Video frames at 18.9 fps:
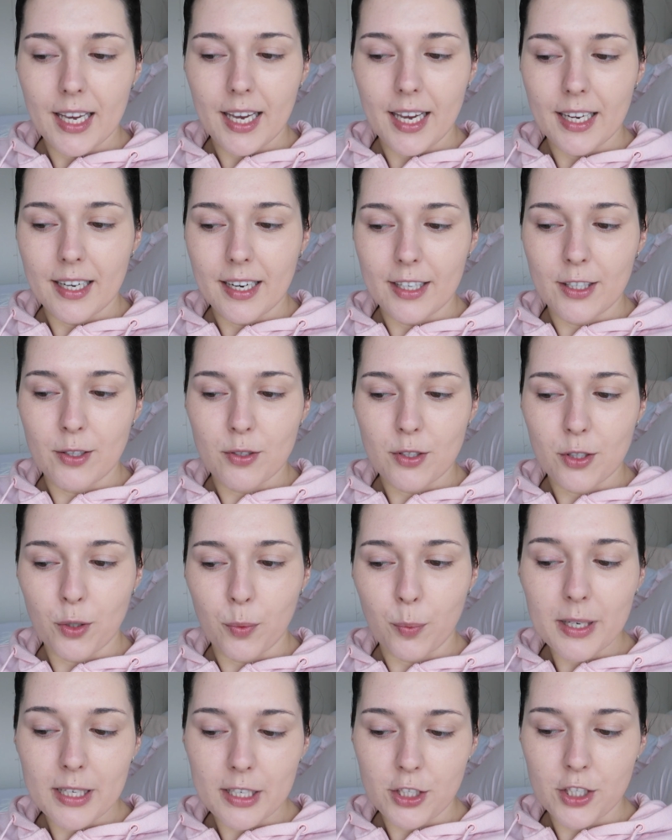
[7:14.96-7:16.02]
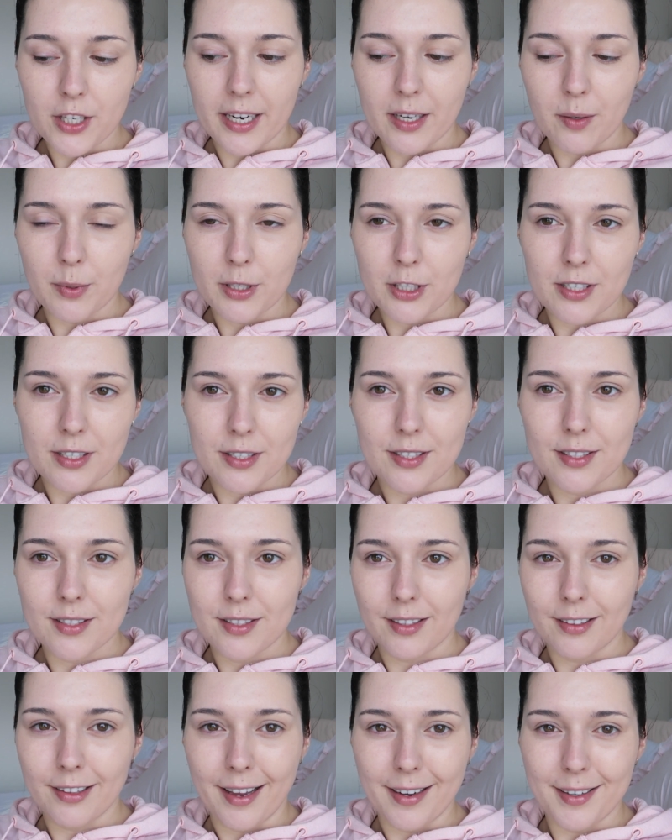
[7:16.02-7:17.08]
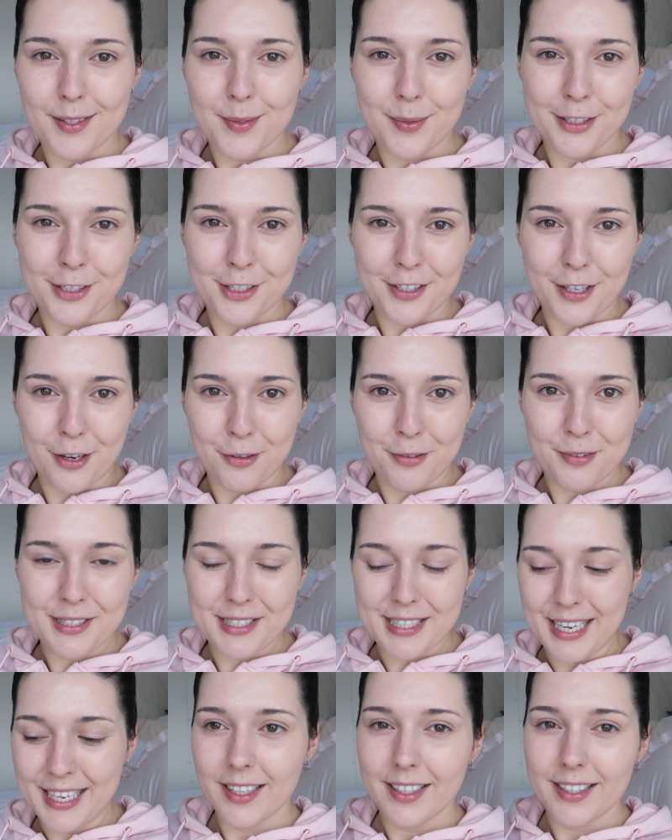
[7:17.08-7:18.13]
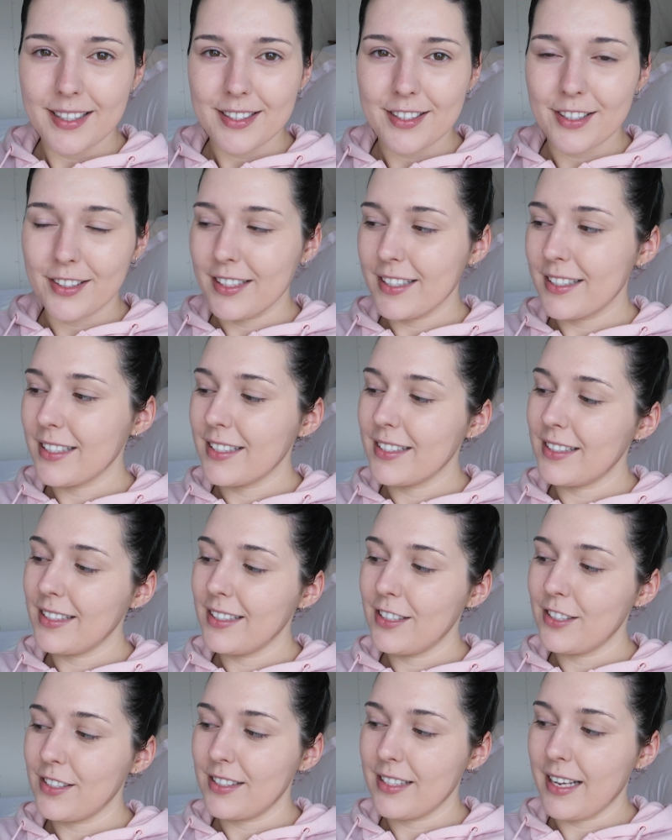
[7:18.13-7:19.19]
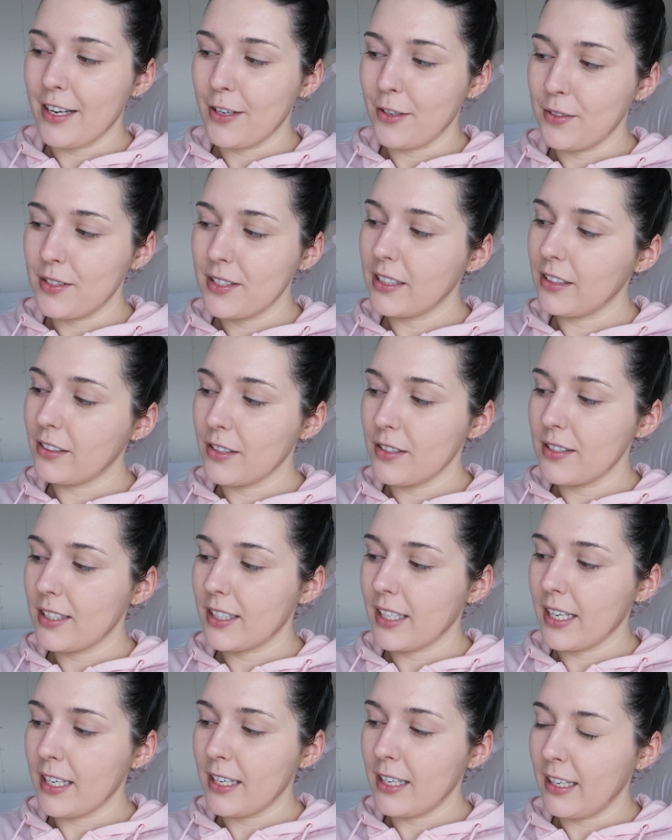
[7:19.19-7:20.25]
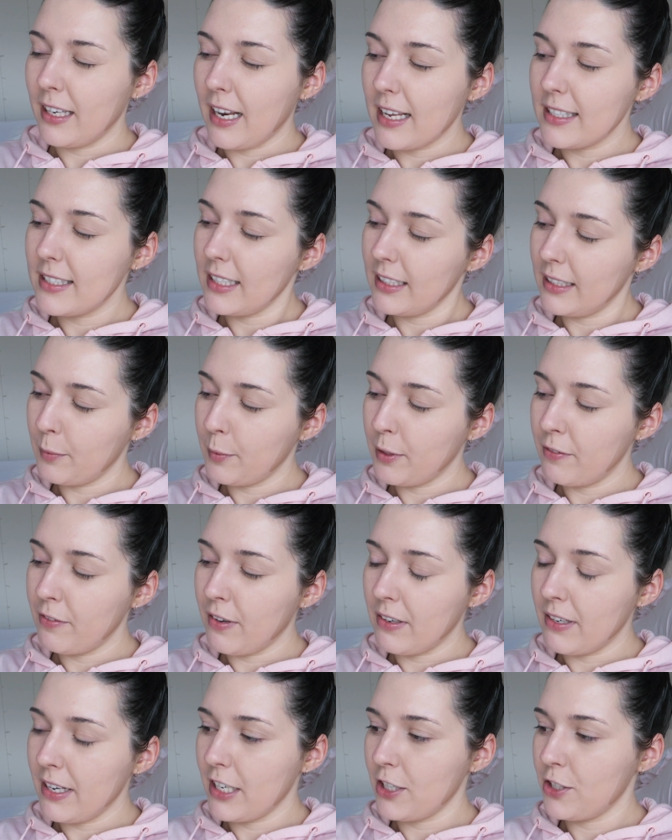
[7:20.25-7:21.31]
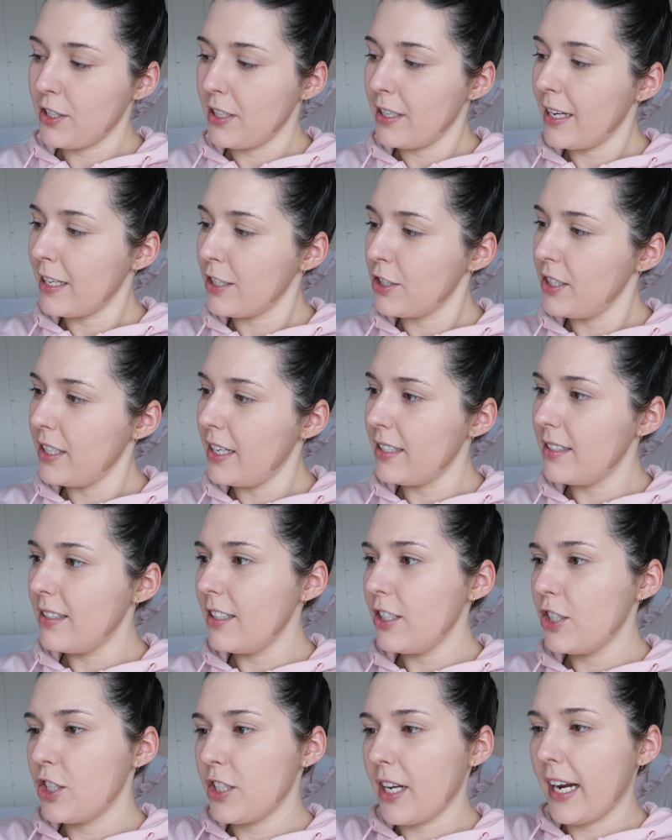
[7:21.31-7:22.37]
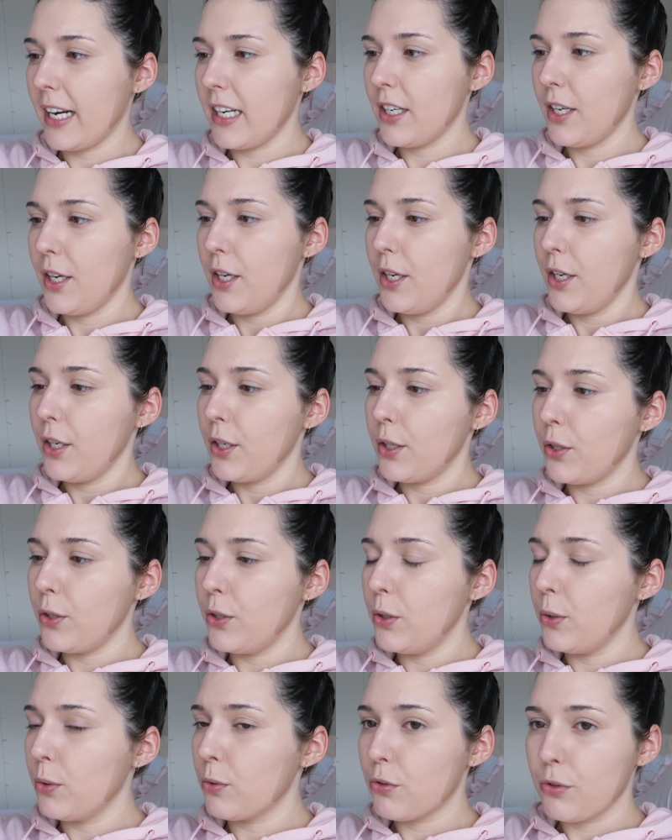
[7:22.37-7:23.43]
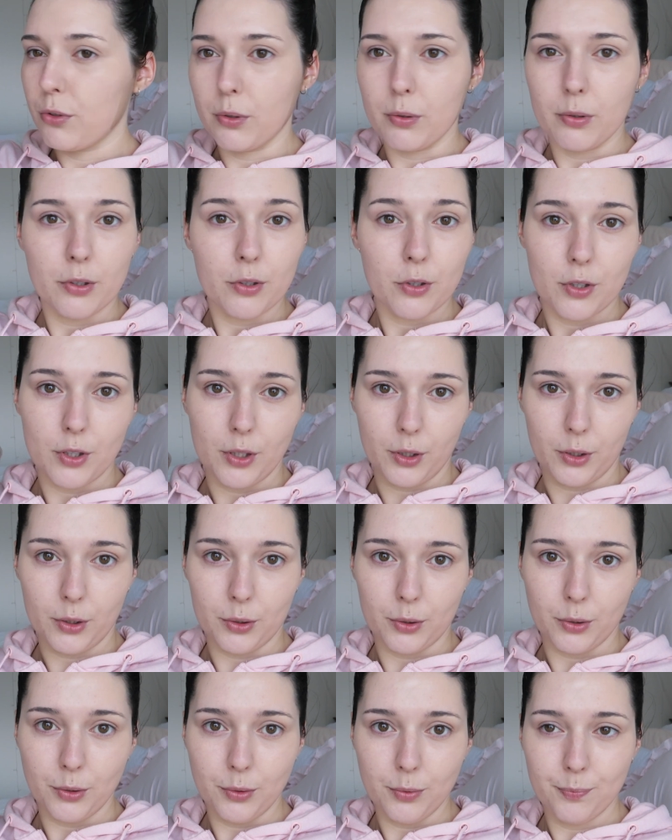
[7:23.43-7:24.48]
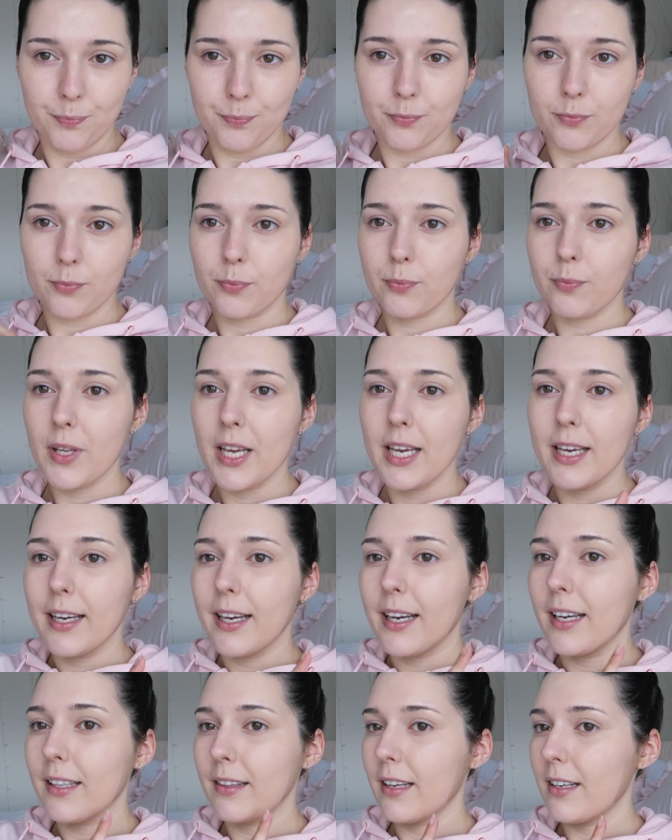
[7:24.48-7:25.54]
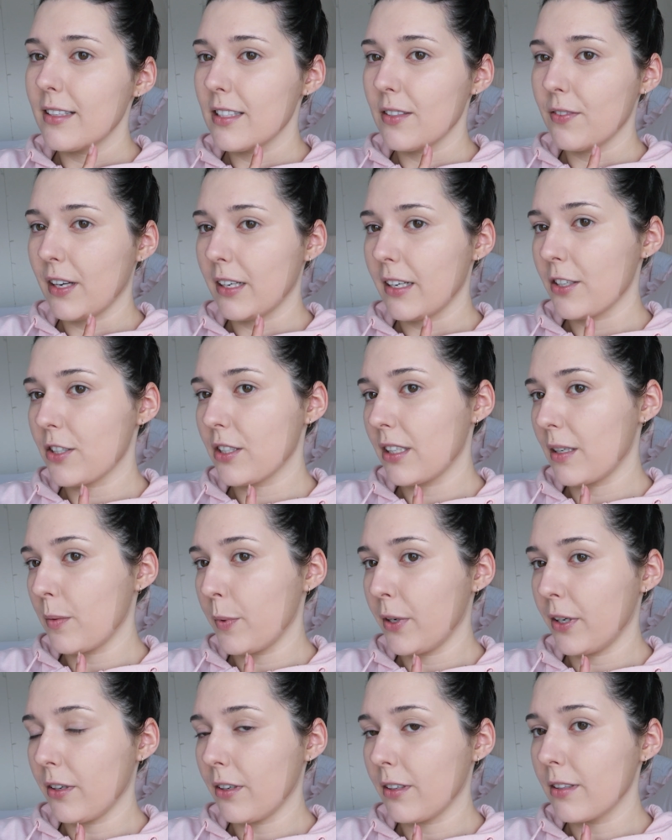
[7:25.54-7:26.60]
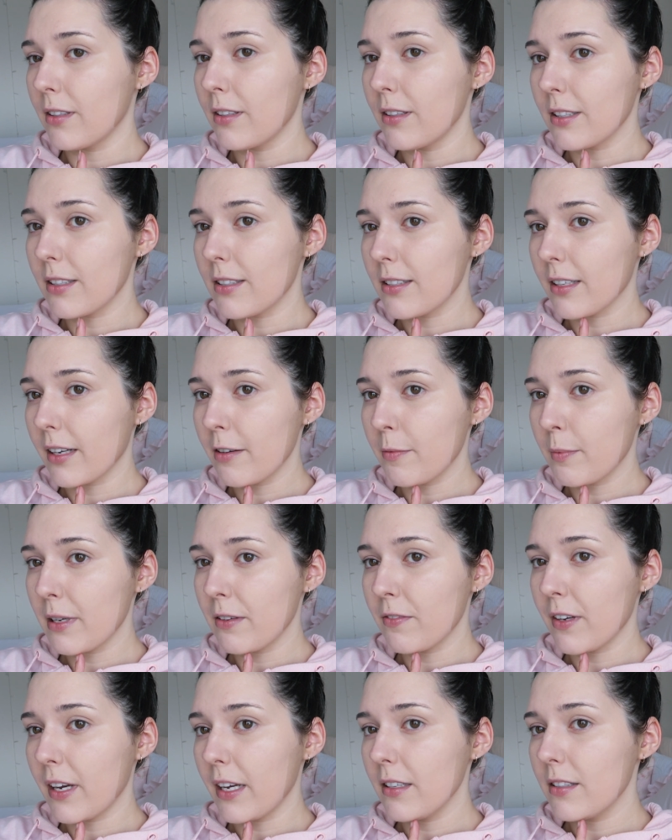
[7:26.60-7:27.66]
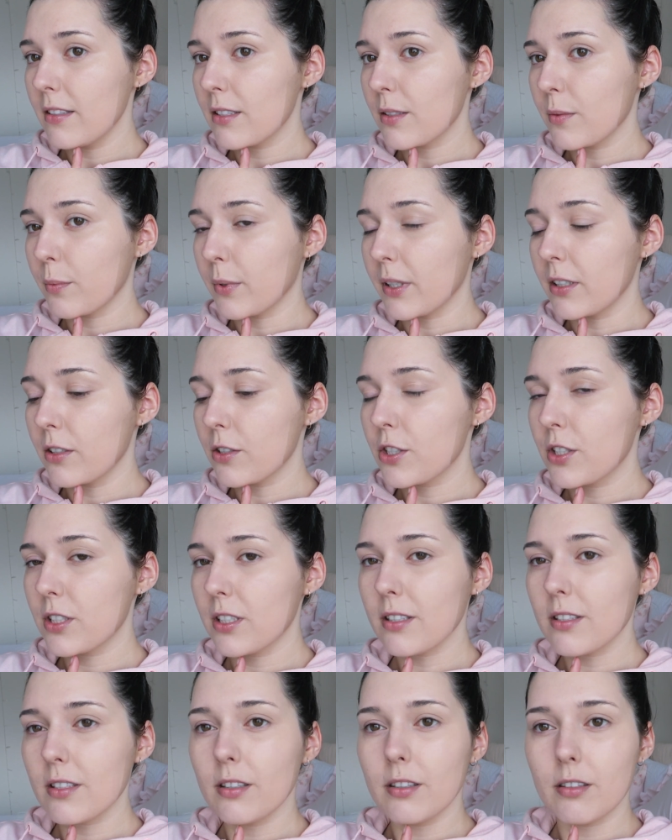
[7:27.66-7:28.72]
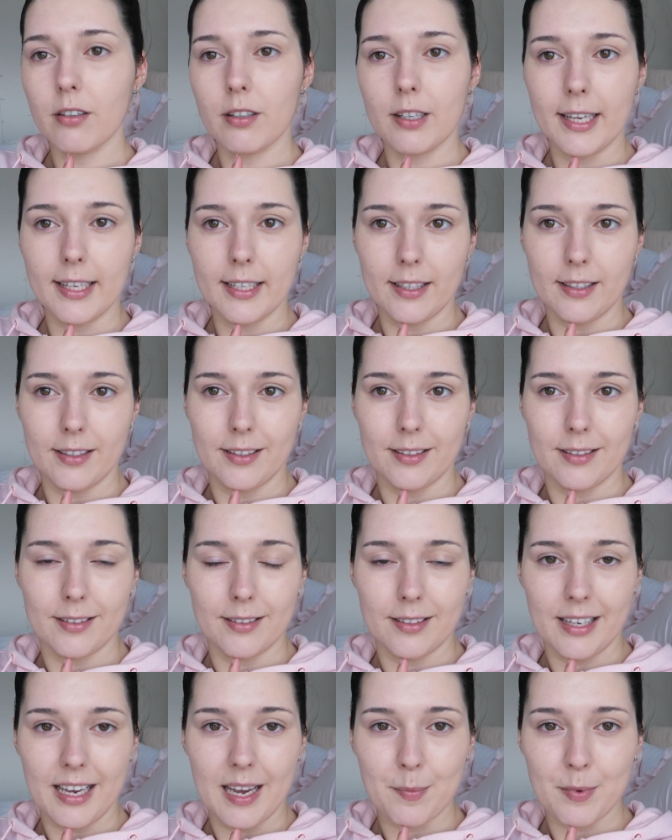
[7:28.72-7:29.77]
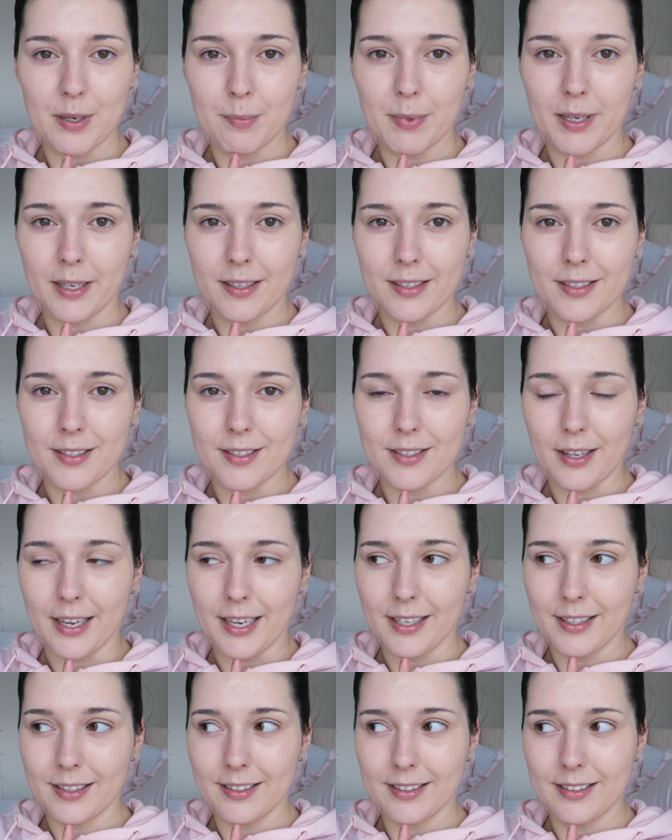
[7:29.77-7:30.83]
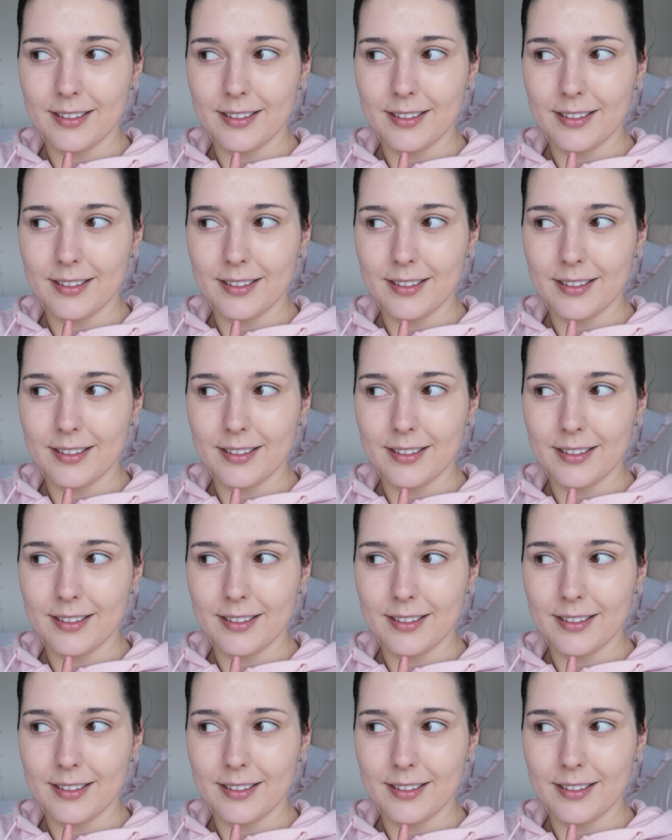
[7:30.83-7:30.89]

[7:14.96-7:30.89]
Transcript: And I used her winter shade, which is the lightest one she owns. So this is the Shiseido Synchro Skin Lasting Liquid Foundation, and she has this shade Neutral 2. And that is the foundation that I'm wearing on this side of my face, which doesn't look like it in the camera, but it is like